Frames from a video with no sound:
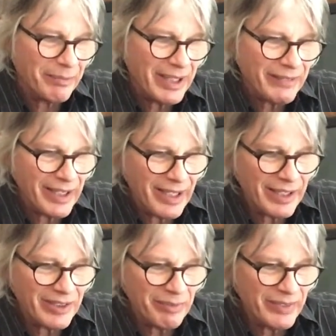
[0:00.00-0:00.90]
May have to
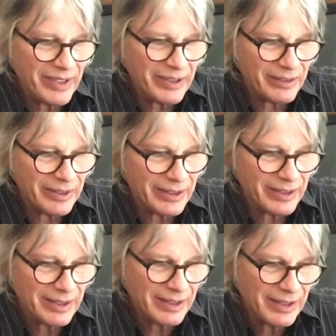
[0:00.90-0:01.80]
edit some video
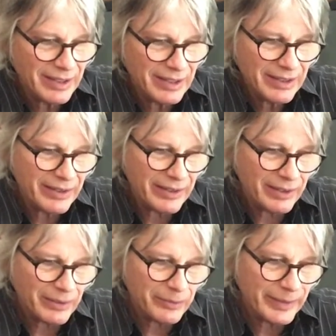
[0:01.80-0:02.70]
here. There's a
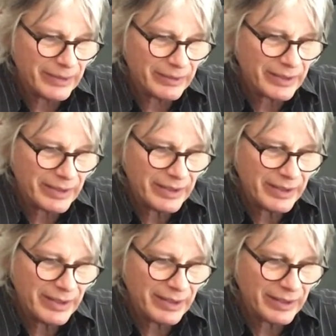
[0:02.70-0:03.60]
little wheel you
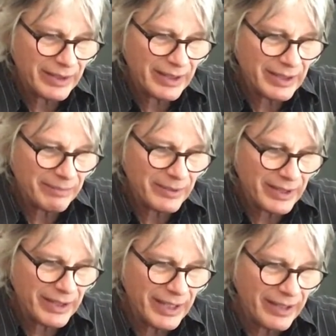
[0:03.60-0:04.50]
turn. Looks like I'm going
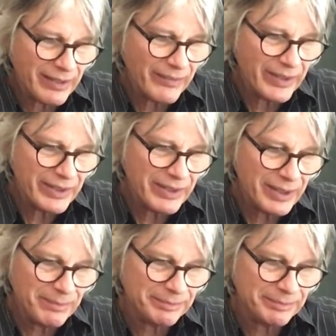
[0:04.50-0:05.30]
to get it the first time.